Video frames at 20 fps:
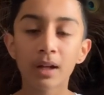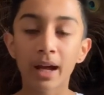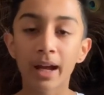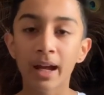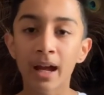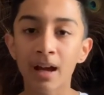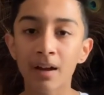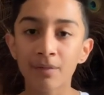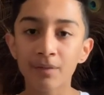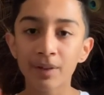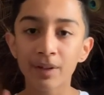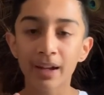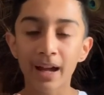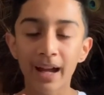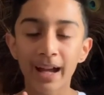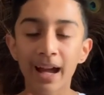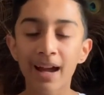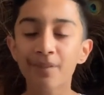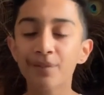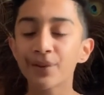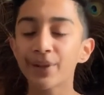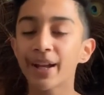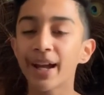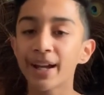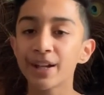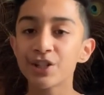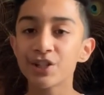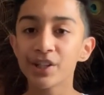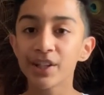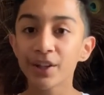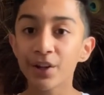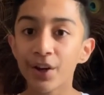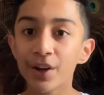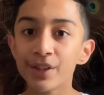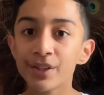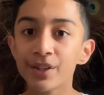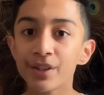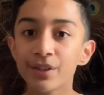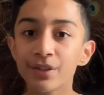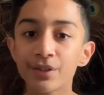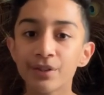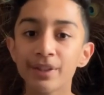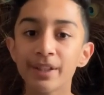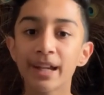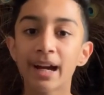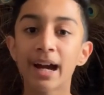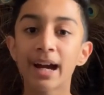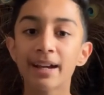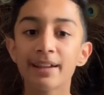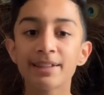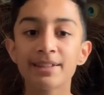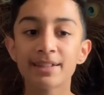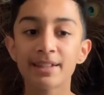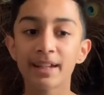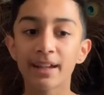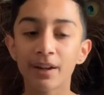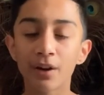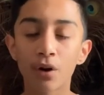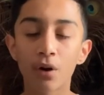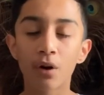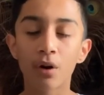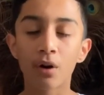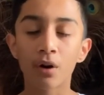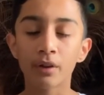I haven't actually gotten to the icing